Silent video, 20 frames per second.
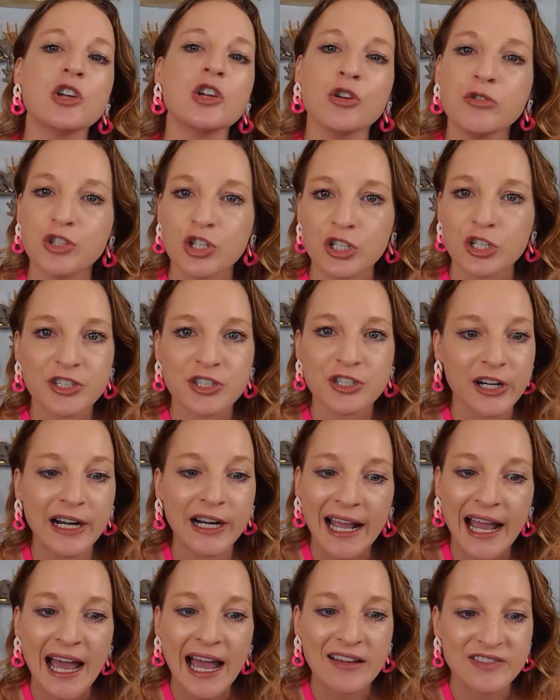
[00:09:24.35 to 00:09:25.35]
You just are
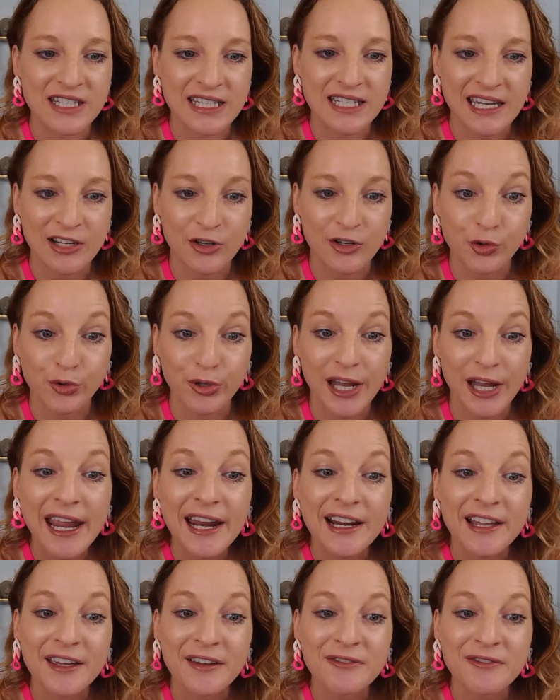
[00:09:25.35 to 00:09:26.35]
going to have to get
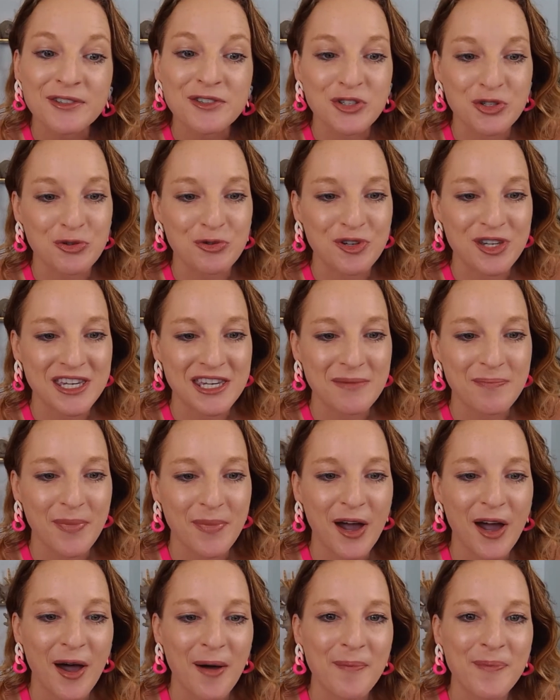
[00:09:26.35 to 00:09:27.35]
creative to keep
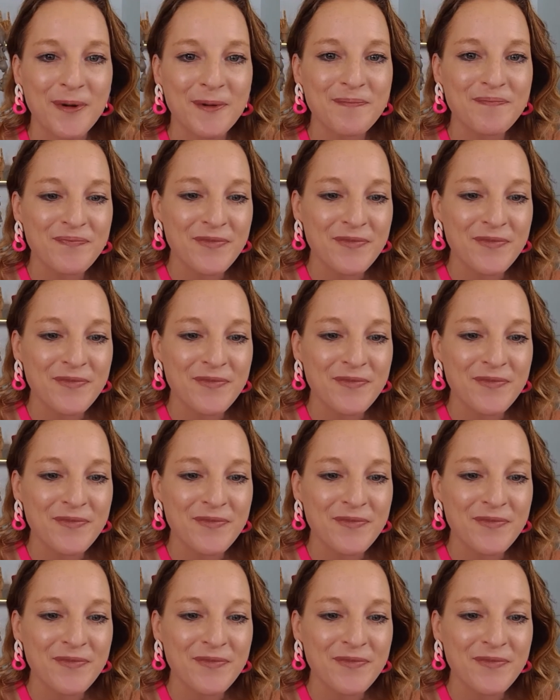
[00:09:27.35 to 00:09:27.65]
up.